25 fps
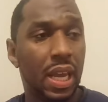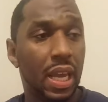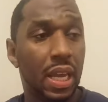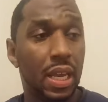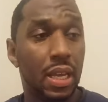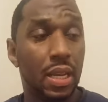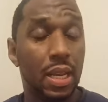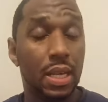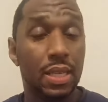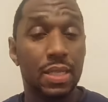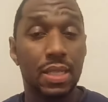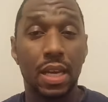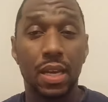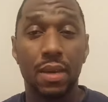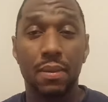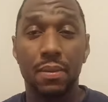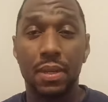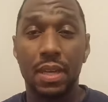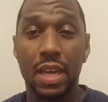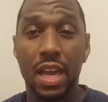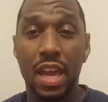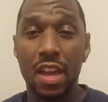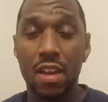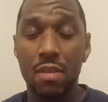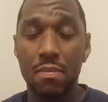And as I
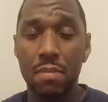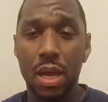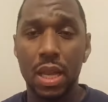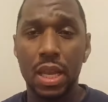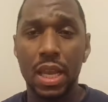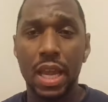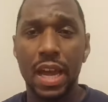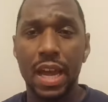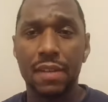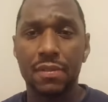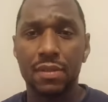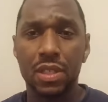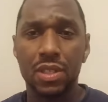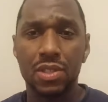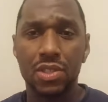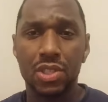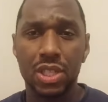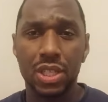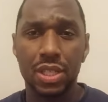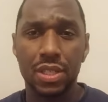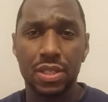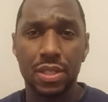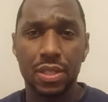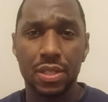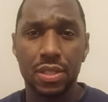gave my life to
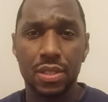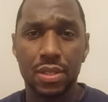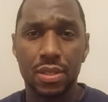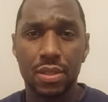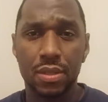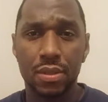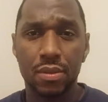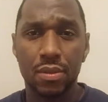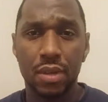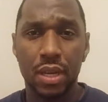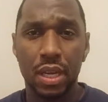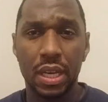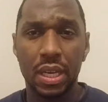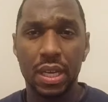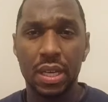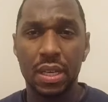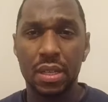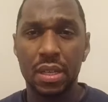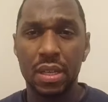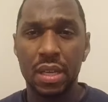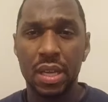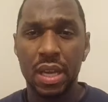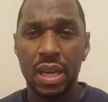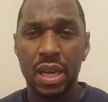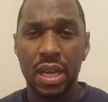Jesus
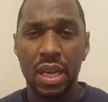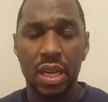and